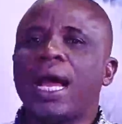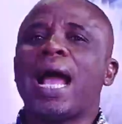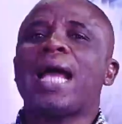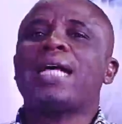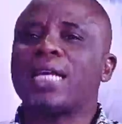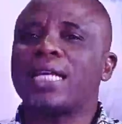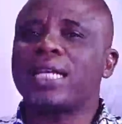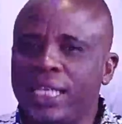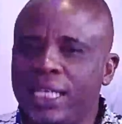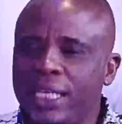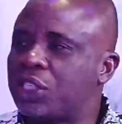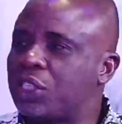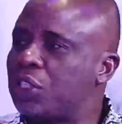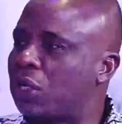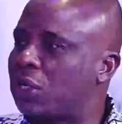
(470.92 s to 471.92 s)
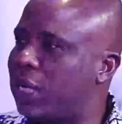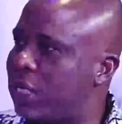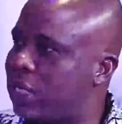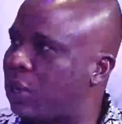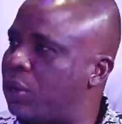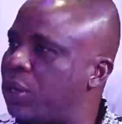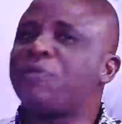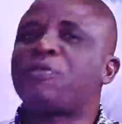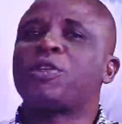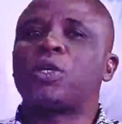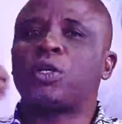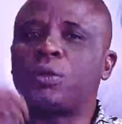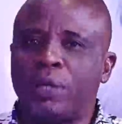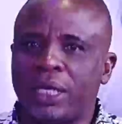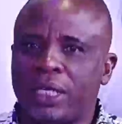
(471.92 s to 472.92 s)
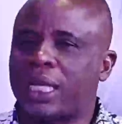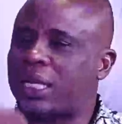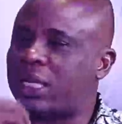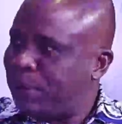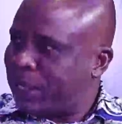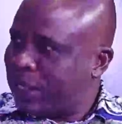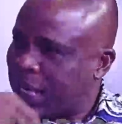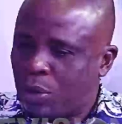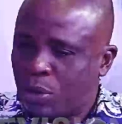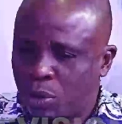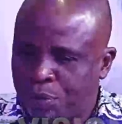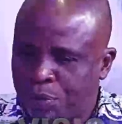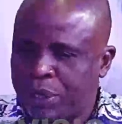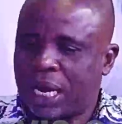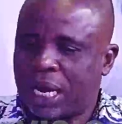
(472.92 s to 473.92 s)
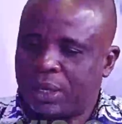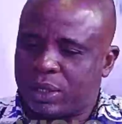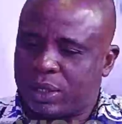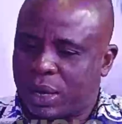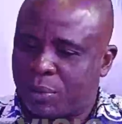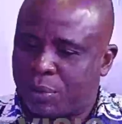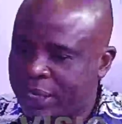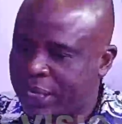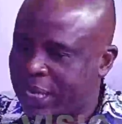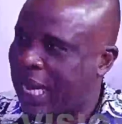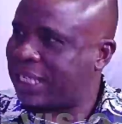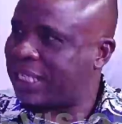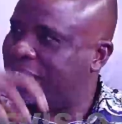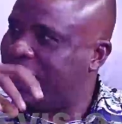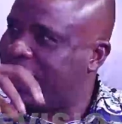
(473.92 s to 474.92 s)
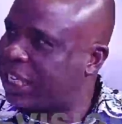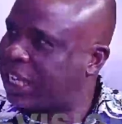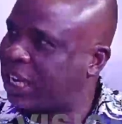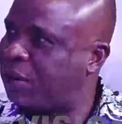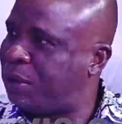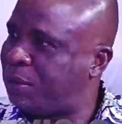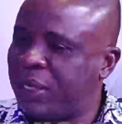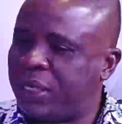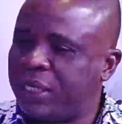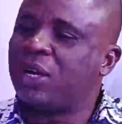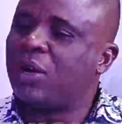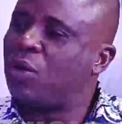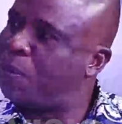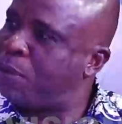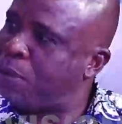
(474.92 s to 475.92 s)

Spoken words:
I said he is not registered. If he's going to be registered, the person that will be there as the leader of the place will be